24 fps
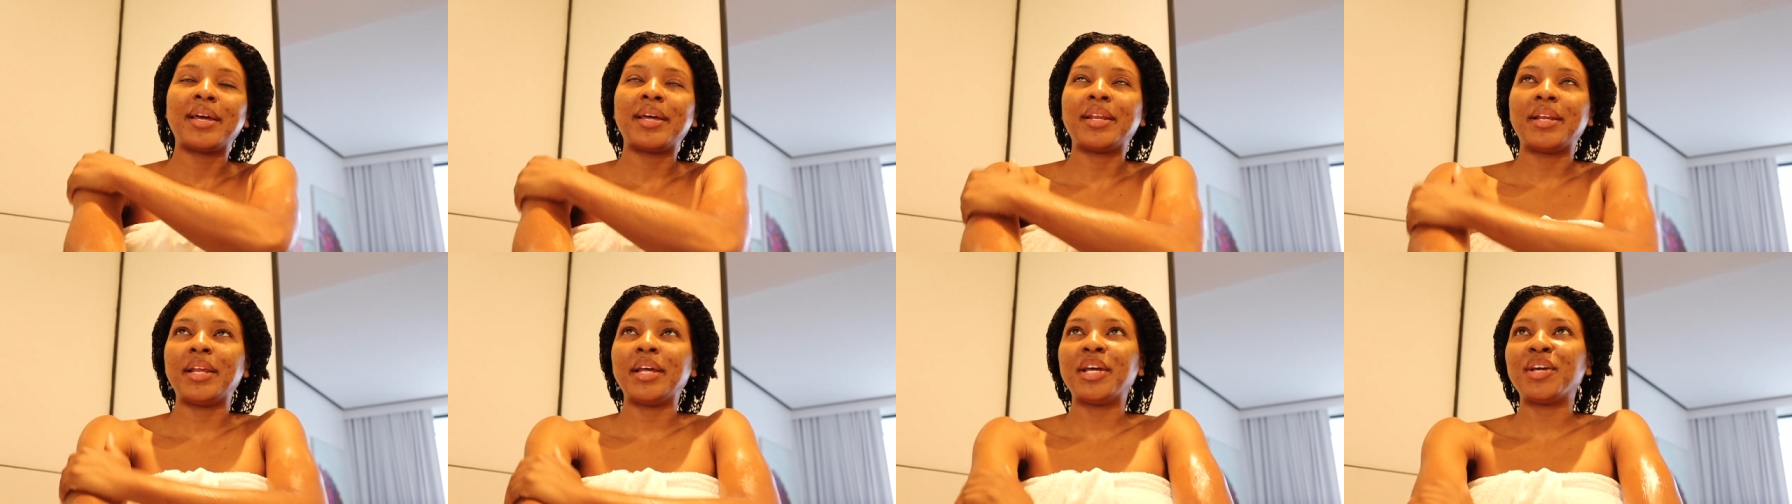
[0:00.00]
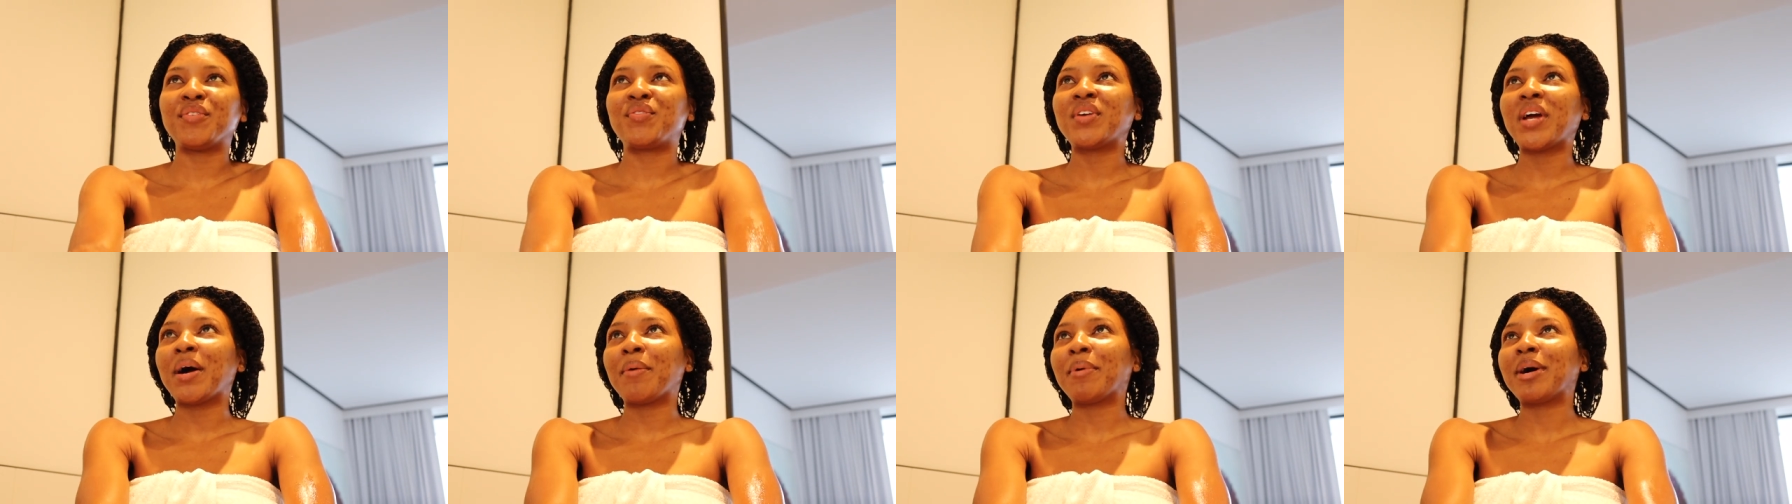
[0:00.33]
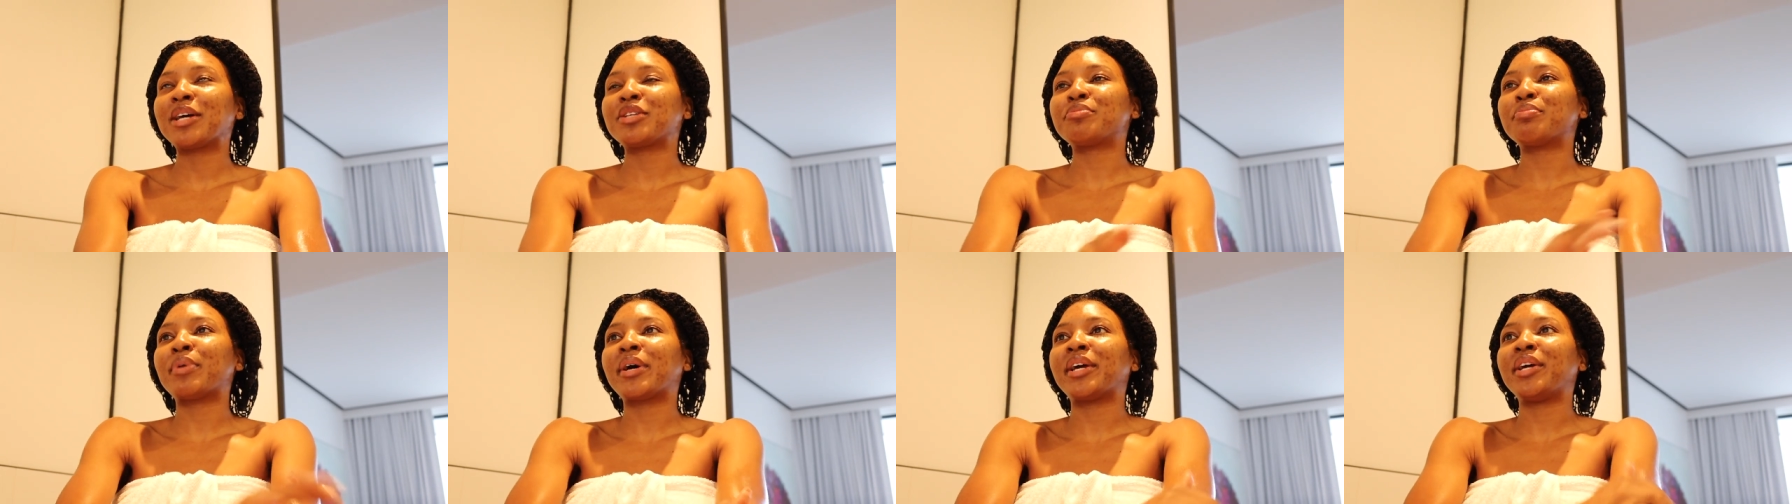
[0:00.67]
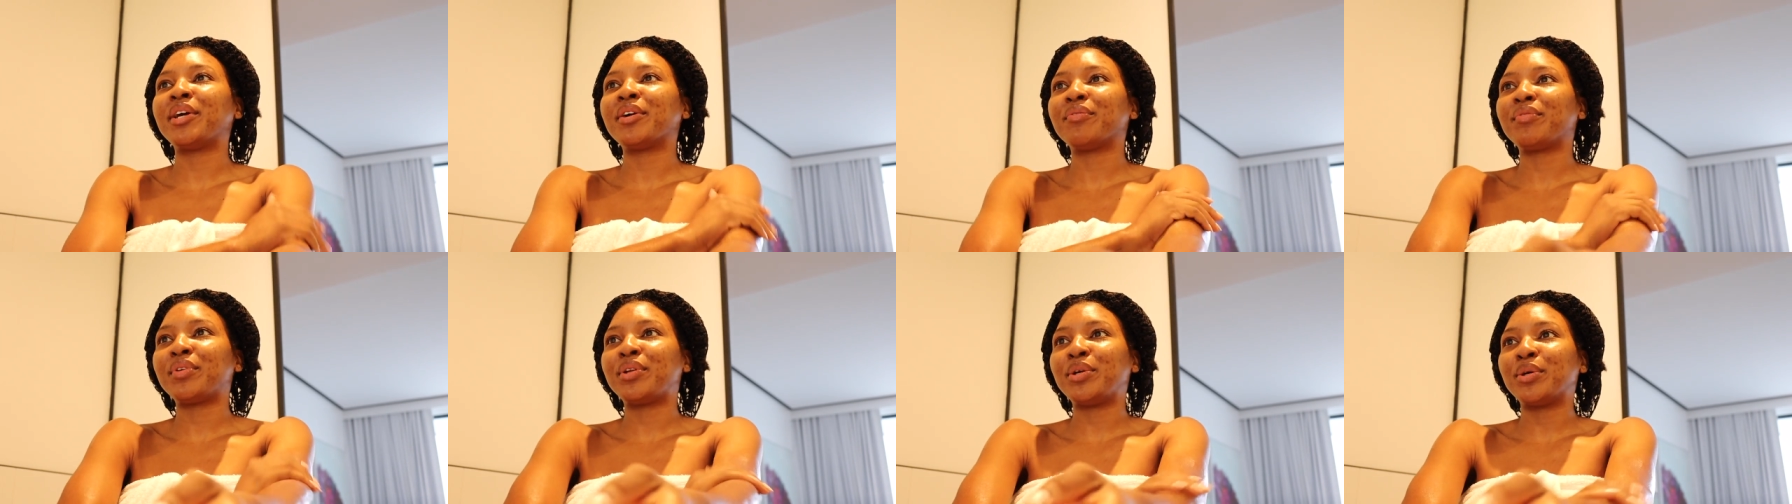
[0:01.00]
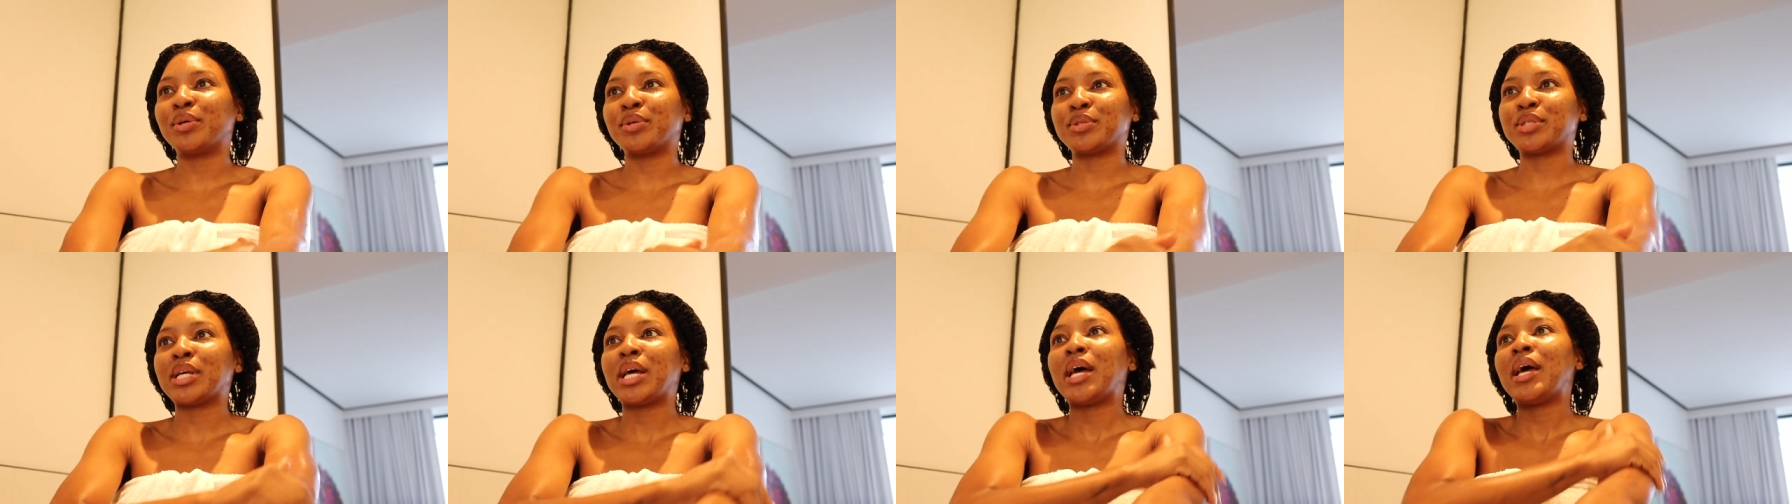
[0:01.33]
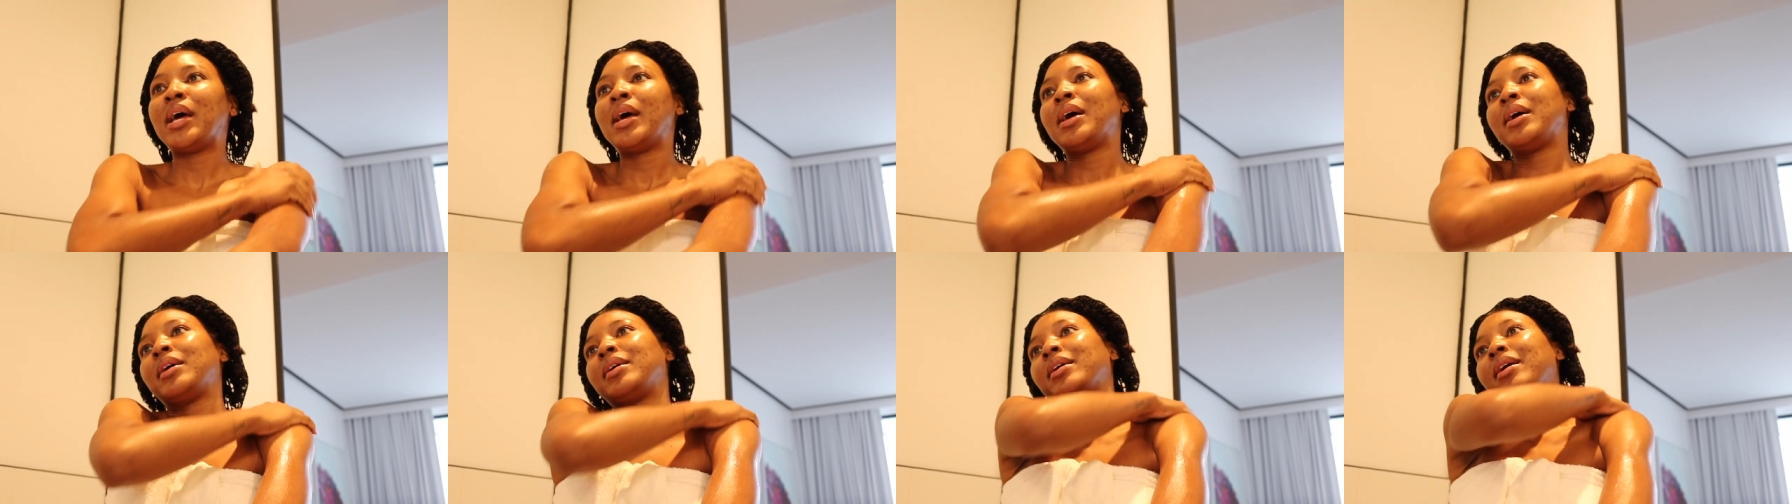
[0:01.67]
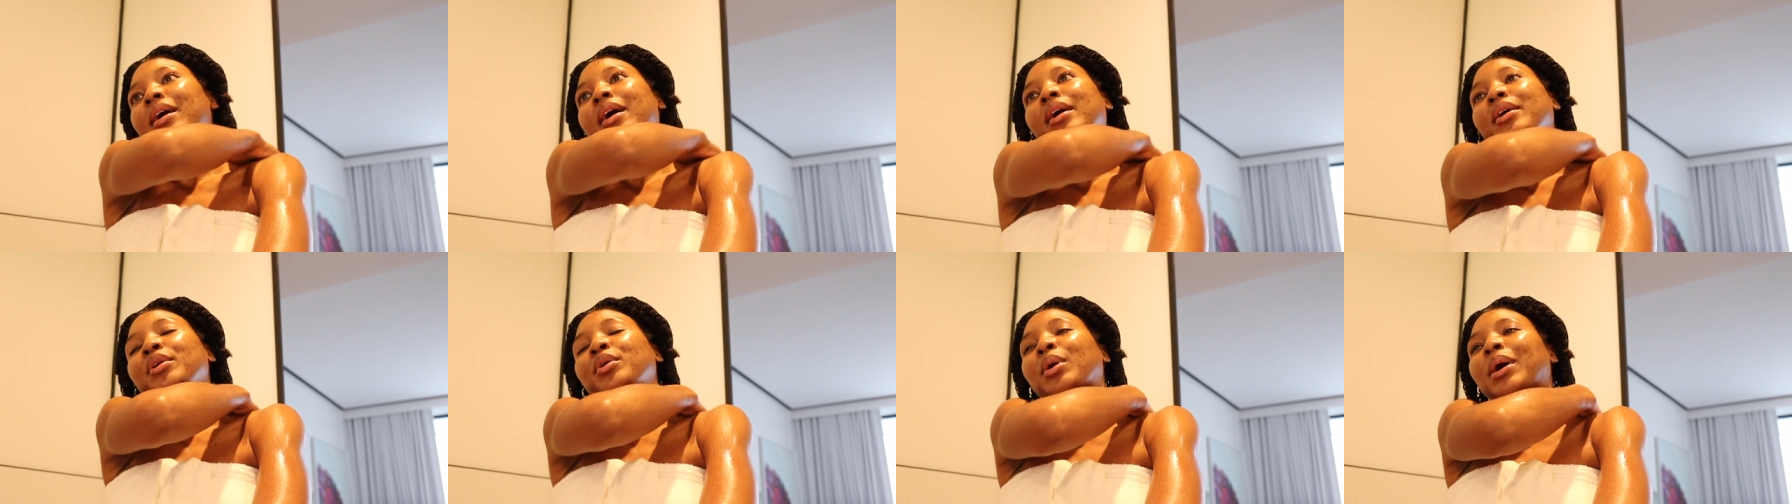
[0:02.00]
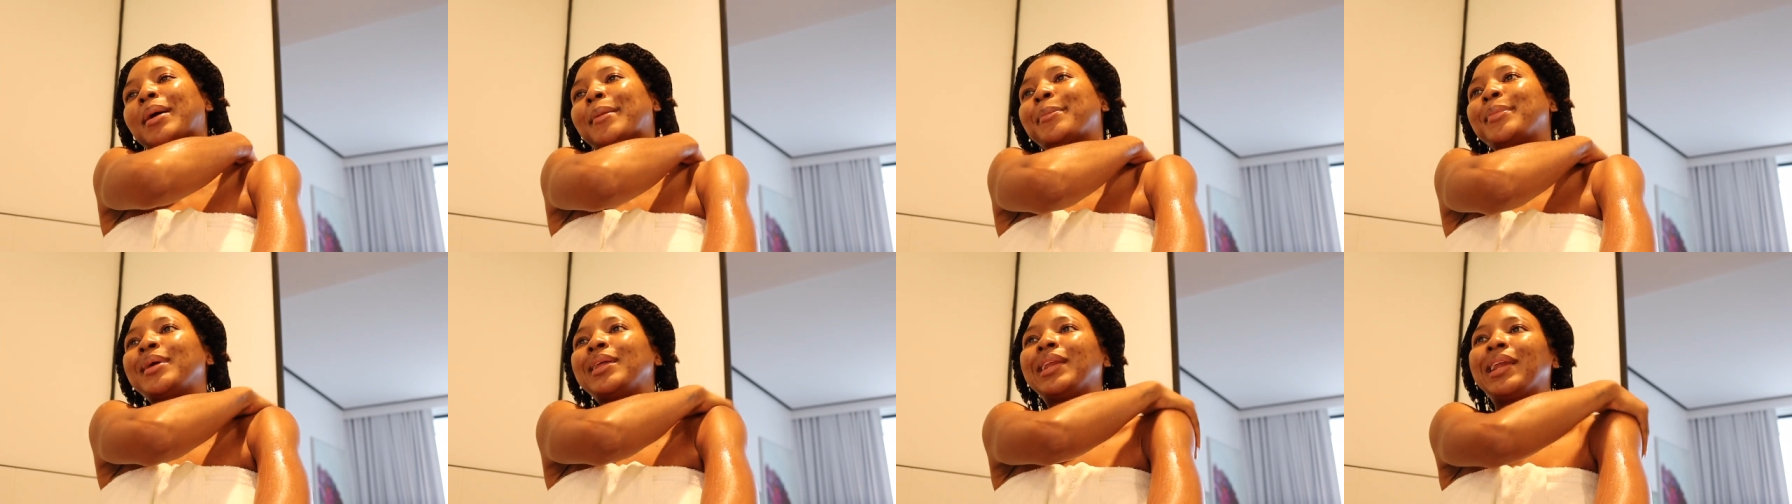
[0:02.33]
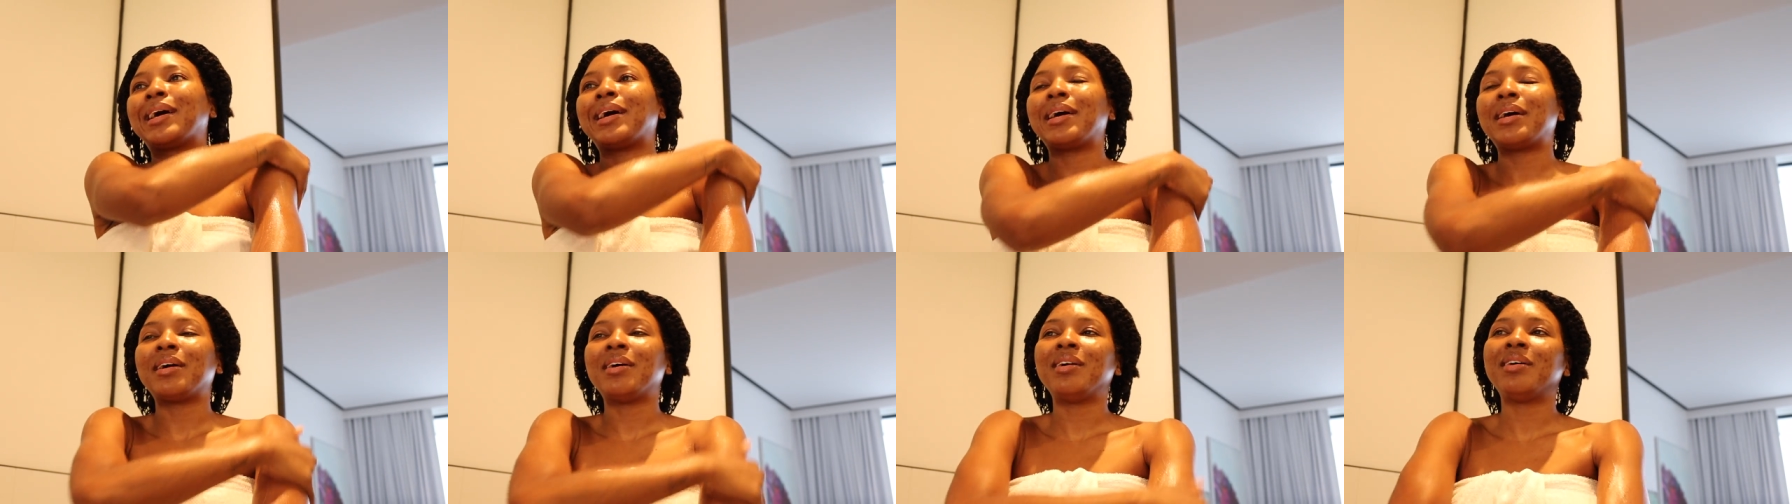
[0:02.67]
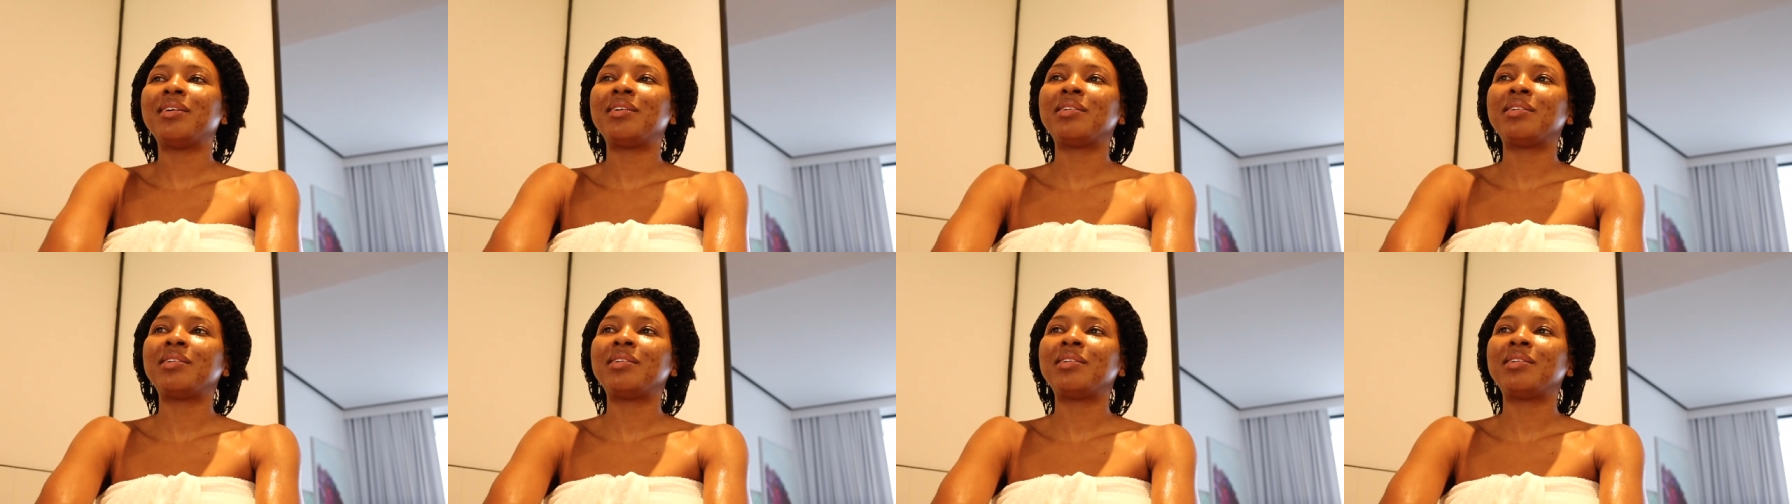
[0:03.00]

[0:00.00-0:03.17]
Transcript: And if y'all watch my hair videos, y'all know I be like,